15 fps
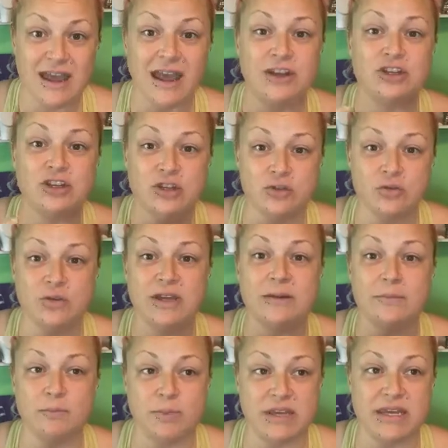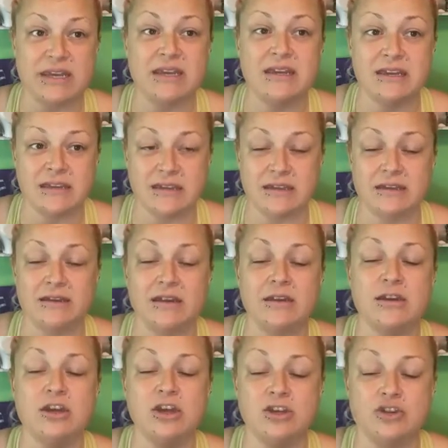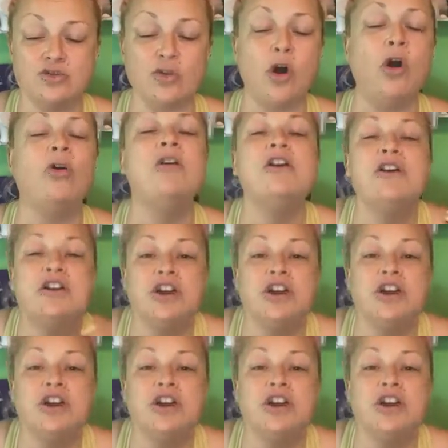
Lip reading: and you can be in control.